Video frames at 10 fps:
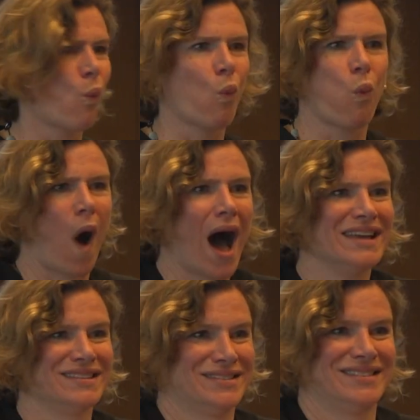
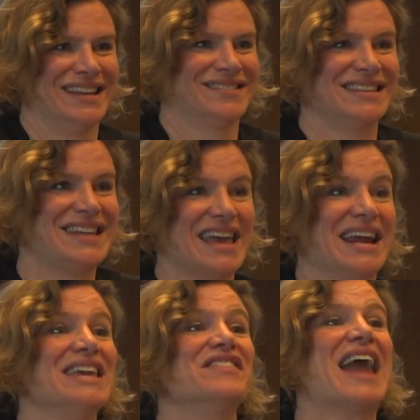why is the data
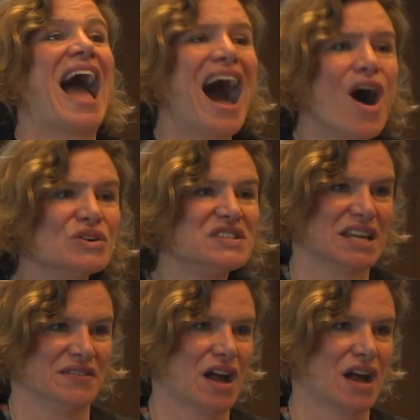even housed in the